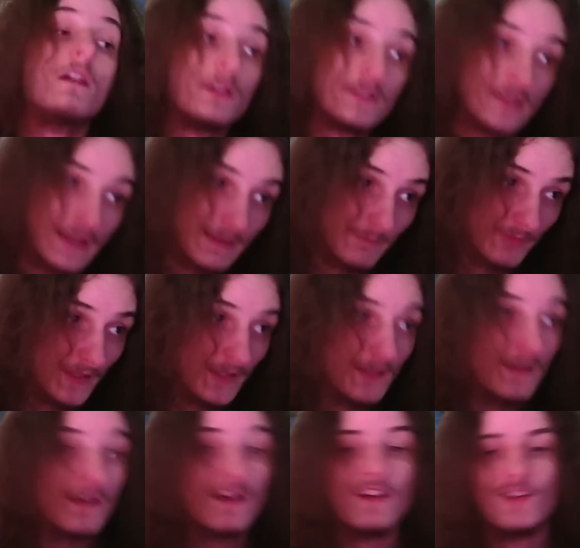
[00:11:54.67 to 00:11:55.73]
Same
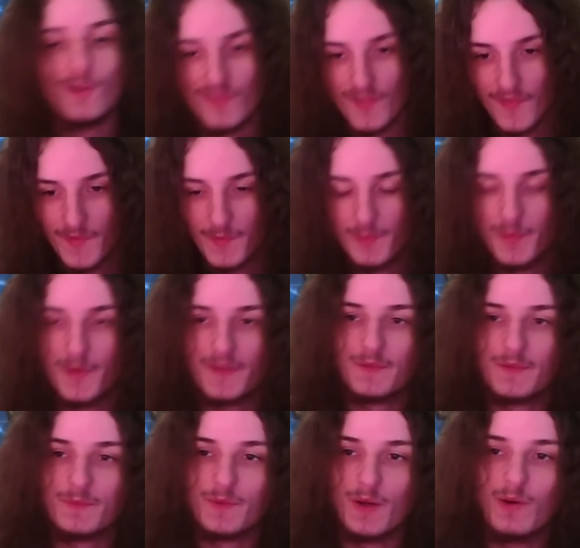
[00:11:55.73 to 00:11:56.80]
thing, look for the
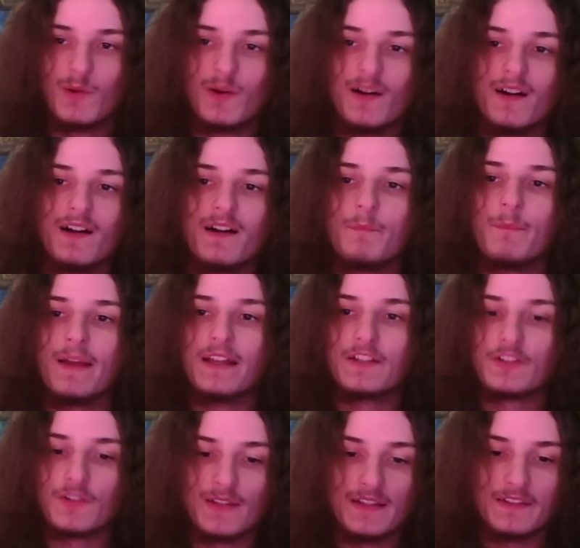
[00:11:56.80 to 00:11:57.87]
bottom row, make
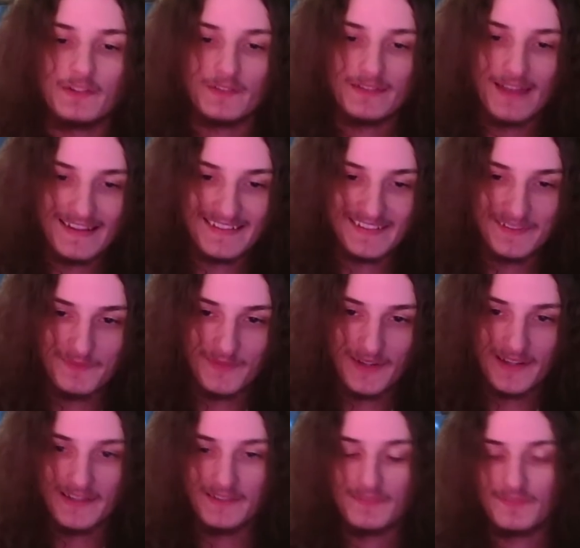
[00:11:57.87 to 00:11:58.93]
sure that your tanks
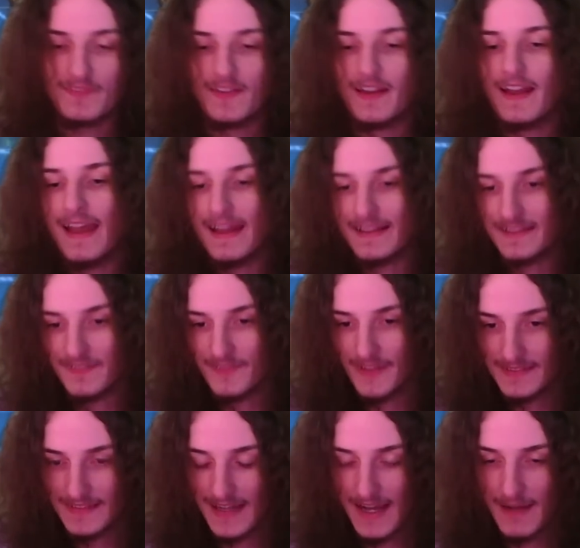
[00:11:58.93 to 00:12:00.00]
survive,
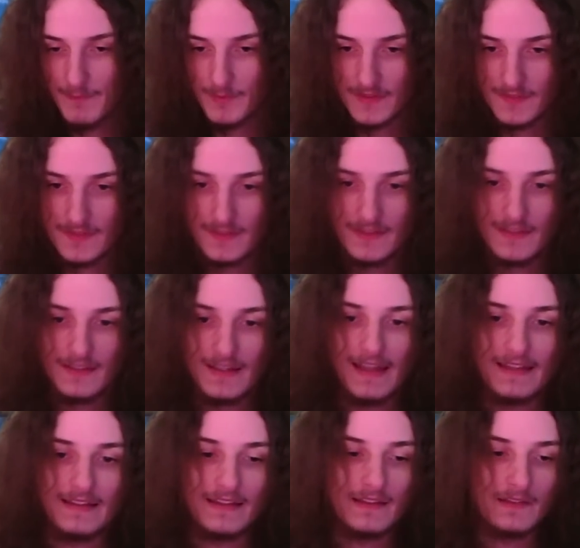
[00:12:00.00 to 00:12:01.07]
activate Karmet,
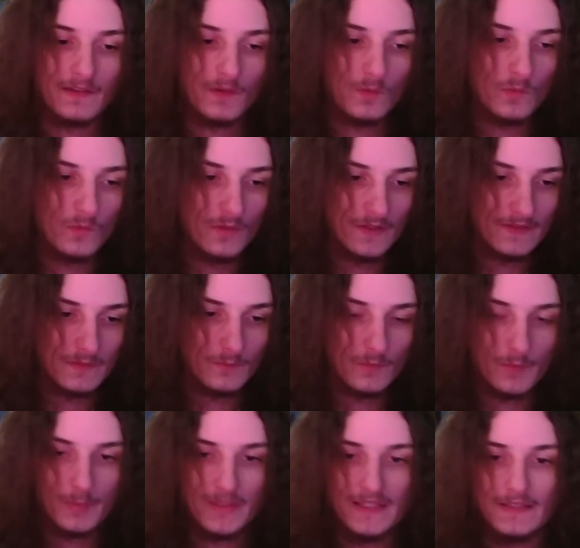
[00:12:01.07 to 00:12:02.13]
and then rinse and
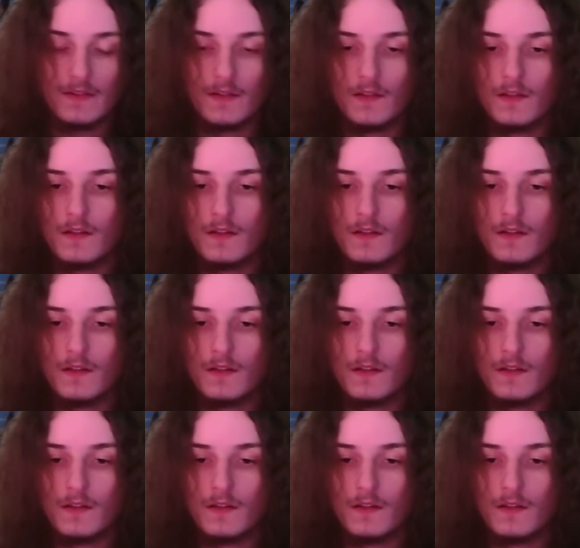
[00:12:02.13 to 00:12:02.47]
repeat.